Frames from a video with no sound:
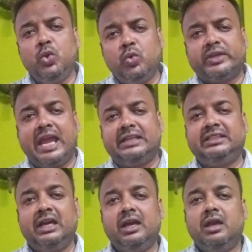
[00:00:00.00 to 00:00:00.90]
look at
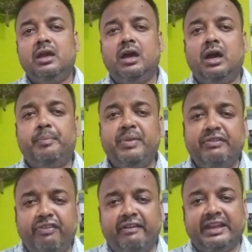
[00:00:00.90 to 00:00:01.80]
the
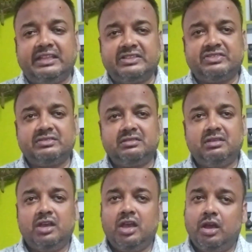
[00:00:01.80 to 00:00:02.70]
preference
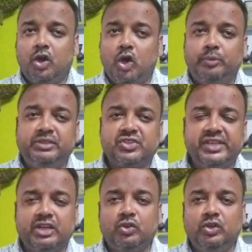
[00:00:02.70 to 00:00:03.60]
of the
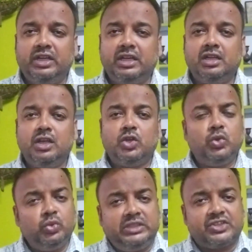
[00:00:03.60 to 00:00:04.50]
shareholder.
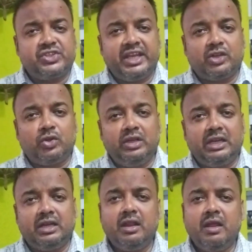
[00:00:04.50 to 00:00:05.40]
Do the
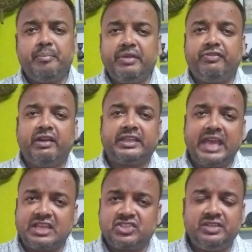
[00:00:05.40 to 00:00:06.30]
shareholder prefer
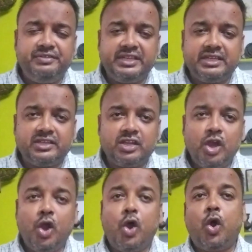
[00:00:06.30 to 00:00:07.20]
cash dividend
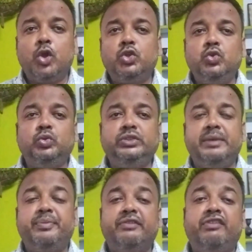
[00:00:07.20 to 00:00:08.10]
or do
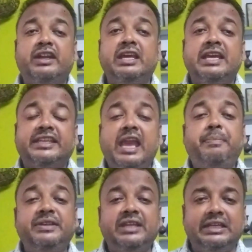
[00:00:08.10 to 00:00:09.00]
they prefer
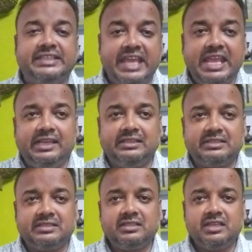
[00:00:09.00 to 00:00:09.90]
capital
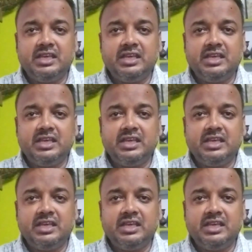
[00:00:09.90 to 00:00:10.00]
gains?